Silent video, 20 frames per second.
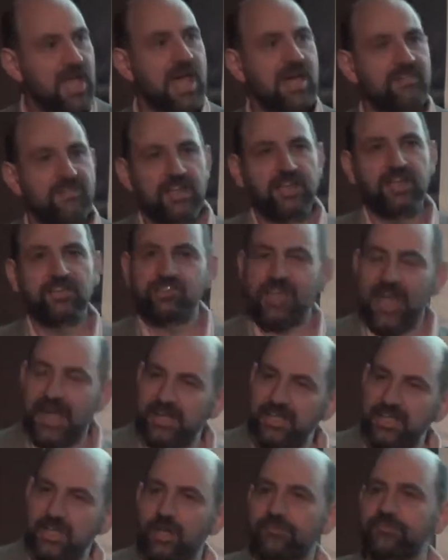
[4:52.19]
And then it's
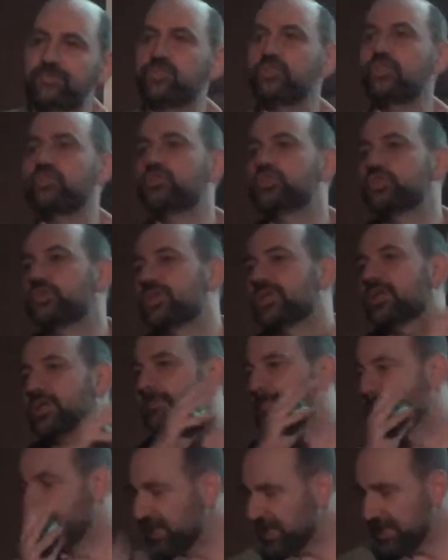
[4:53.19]
handed off to usually a
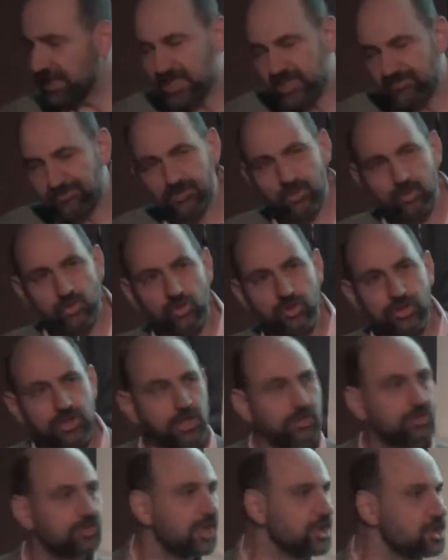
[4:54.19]
completely different
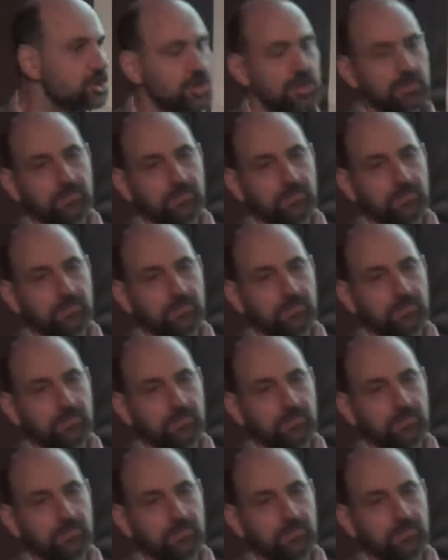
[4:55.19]
organisation,